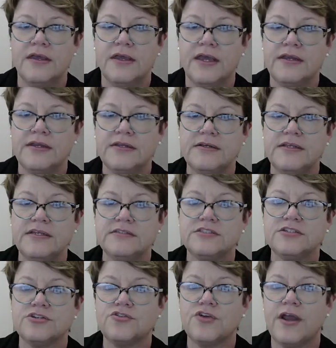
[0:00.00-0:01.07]
And it needs
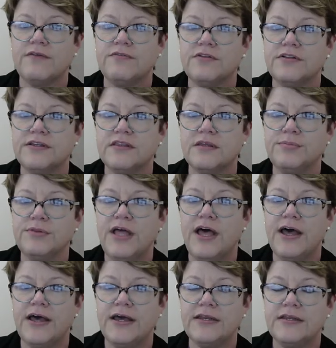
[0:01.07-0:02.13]
to travel in the
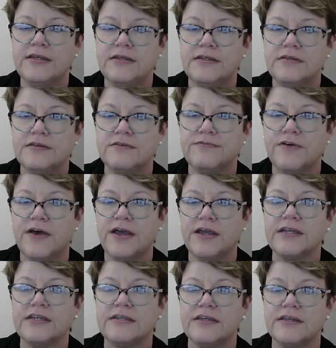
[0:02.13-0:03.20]
blood to
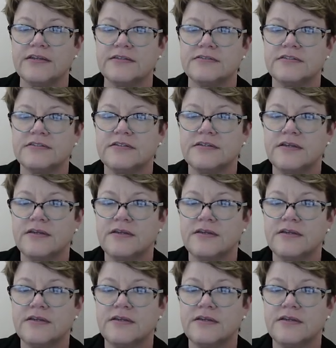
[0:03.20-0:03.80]
find its